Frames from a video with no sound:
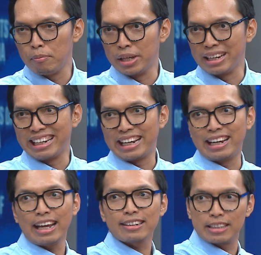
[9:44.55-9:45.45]
being
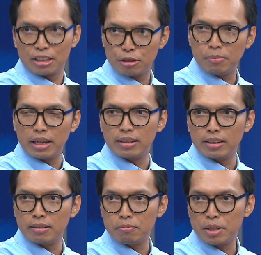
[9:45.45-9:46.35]
neglected by
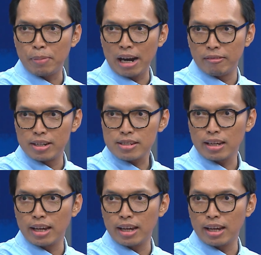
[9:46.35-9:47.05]
the, the parents mm-hmm.